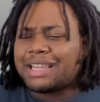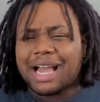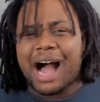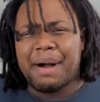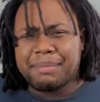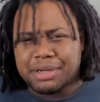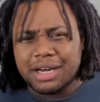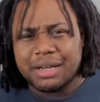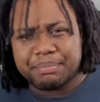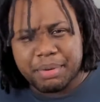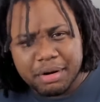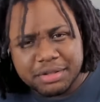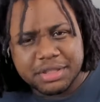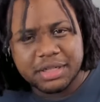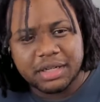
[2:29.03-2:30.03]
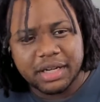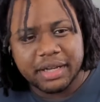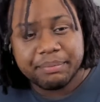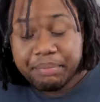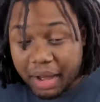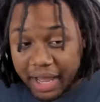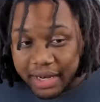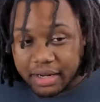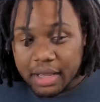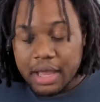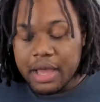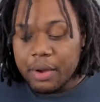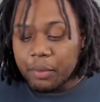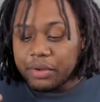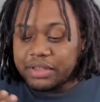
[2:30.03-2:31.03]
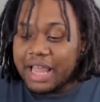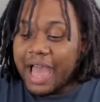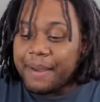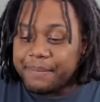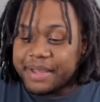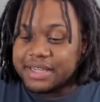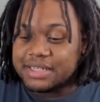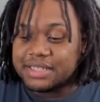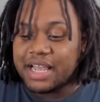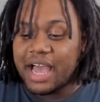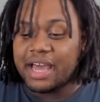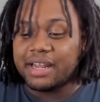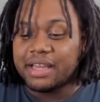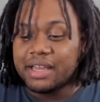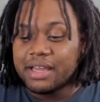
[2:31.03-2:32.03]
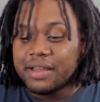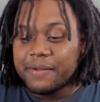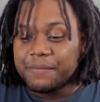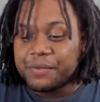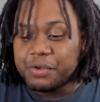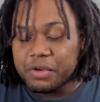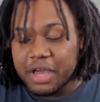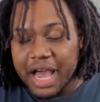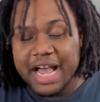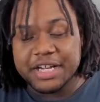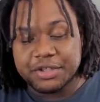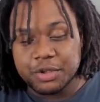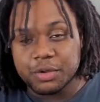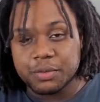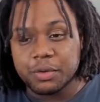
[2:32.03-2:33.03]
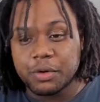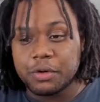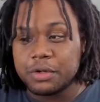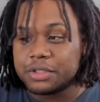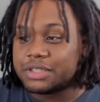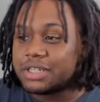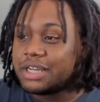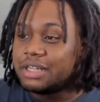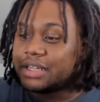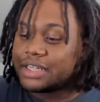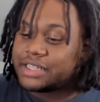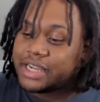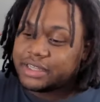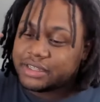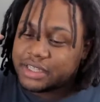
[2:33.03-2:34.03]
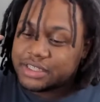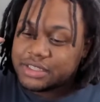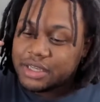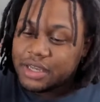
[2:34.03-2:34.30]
I'm good personally. But with that being said, you guys know the rules. Let's hit this